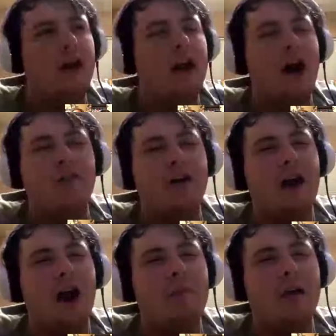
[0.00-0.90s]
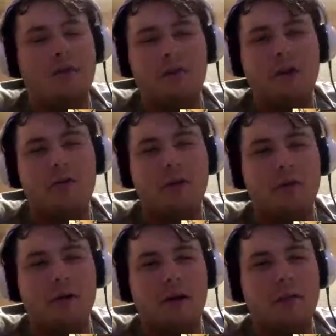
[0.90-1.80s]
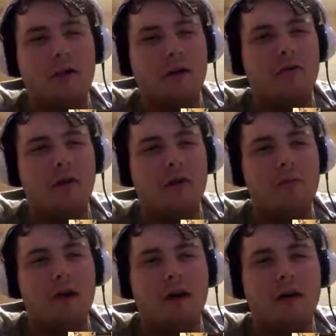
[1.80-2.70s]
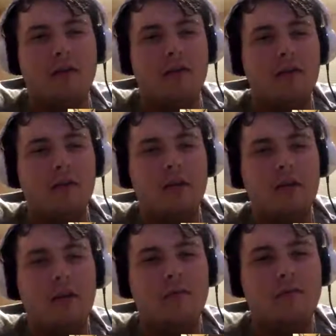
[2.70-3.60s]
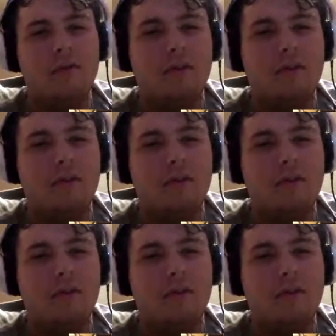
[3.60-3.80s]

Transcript: I think Iron Man 3 would have been a very, very bad MCU then.